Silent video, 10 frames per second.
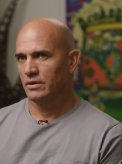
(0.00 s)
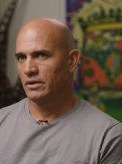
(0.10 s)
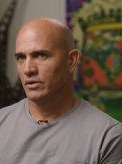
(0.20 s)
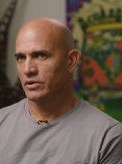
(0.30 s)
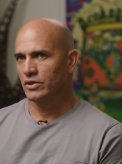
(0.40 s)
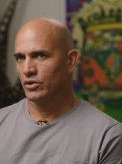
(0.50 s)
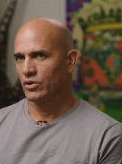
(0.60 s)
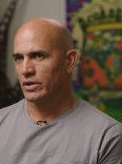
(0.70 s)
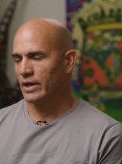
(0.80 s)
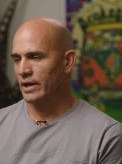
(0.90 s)
you know, it didn't
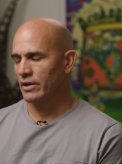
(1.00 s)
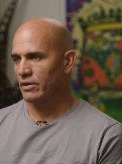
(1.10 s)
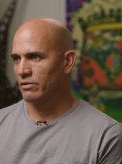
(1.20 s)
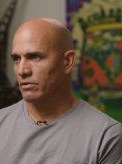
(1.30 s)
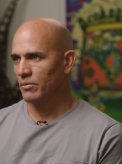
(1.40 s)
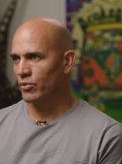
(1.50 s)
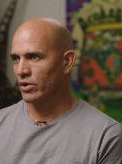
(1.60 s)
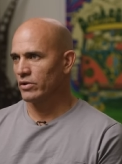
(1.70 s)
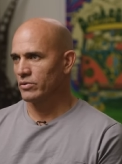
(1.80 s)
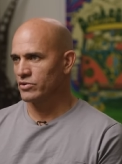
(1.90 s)
hurt that I had a, a,
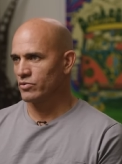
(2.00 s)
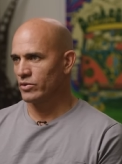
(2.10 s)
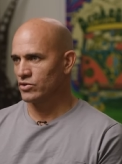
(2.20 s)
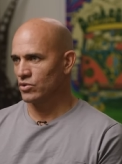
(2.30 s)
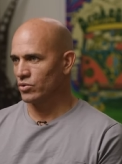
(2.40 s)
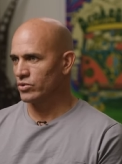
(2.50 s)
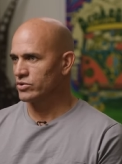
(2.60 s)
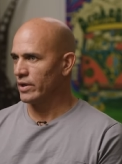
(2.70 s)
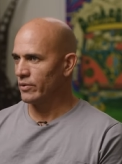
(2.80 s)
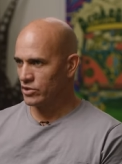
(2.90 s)
brother that was three years older,
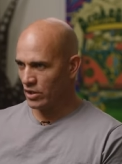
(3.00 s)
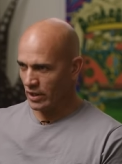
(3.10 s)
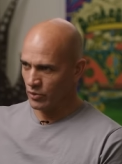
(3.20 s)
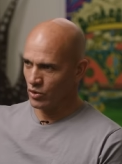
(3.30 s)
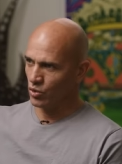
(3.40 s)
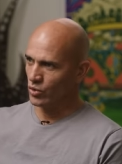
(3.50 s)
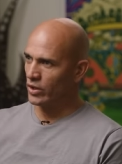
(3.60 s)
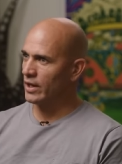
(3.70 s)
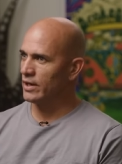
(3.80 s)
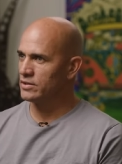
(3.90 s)
so I always hung out with the older
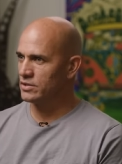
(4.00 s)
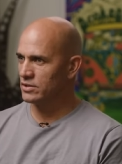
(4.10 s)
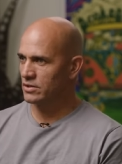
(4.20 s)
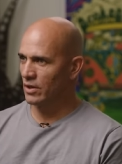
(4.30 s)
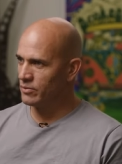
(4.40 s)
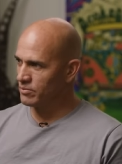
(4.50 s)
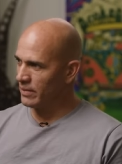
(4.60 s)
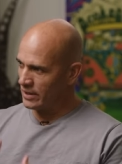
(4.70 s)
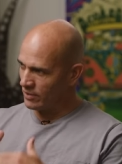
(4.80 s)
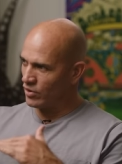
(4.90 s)
guys. So I,
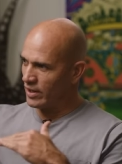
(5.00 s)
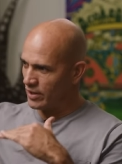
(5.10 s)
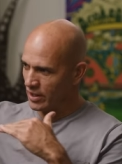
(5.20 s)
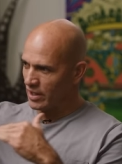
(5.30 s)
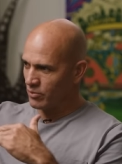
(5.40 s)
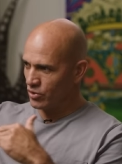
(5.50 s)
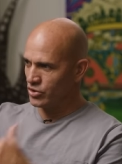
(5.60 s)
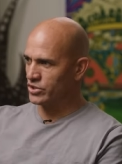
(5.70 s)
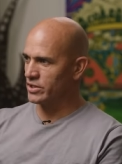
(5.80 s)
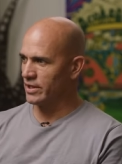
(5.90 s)
my level had to kind of
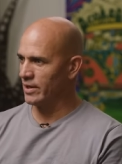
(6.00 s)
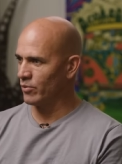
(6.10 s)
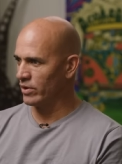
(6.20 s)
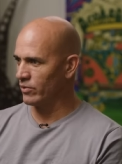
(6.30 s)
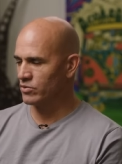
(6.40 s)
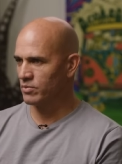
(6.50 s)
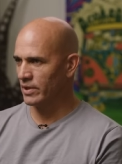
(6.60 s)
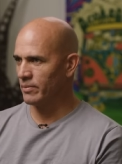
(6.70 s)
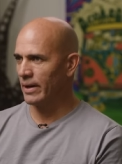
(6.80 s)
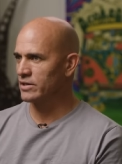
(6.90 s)
push to them, whether it was
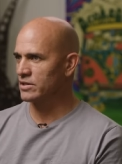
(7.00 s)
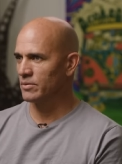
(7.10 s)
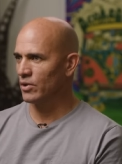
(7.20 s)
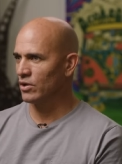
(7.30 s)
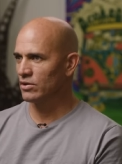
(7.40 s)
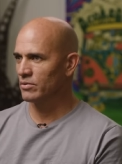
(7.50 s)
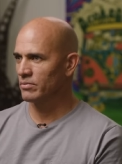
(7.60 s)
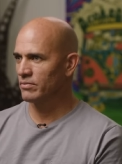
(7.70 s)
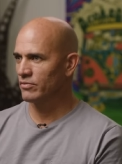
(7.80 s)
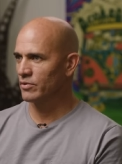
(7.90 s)
playing basketball or
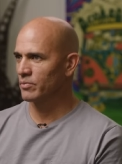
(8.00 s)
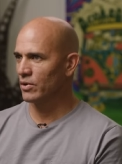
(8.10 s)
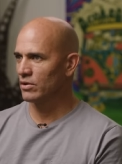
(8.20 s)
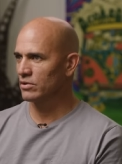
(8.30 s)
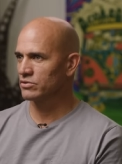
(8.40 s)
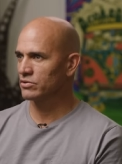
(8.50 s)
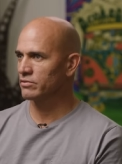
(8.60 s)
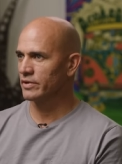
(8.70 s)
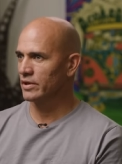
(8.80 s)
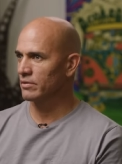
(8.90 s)
football or
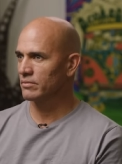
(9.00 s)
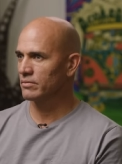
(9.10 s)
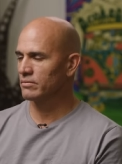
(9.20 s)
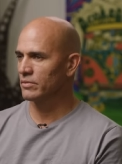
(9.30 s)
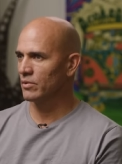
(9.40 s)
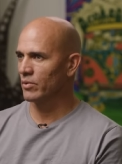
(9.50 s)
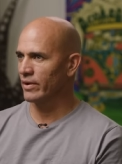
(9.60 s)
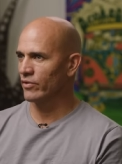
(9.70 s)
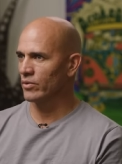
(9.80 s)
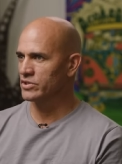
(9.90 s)
surfing or you know
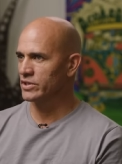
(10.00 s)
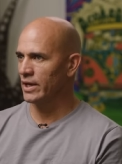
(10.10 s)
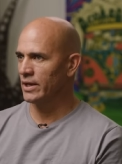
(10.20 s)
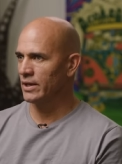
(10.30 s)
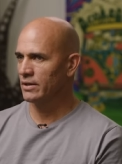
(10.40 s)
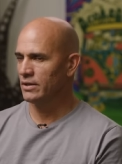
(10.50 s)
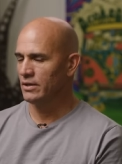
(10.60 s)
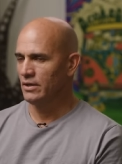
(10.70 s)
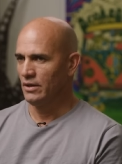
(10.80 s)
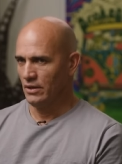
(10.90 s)
whatever it was, skating.
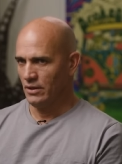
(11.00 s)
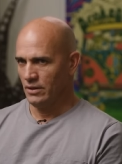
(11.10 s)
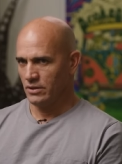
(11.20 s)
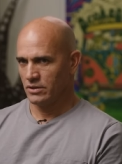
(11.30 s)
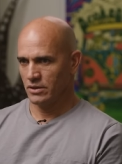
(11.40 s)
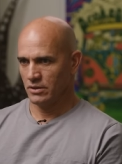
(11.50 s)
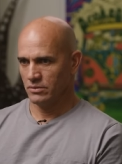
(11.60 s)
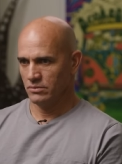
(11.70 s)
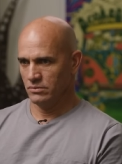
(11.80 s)
So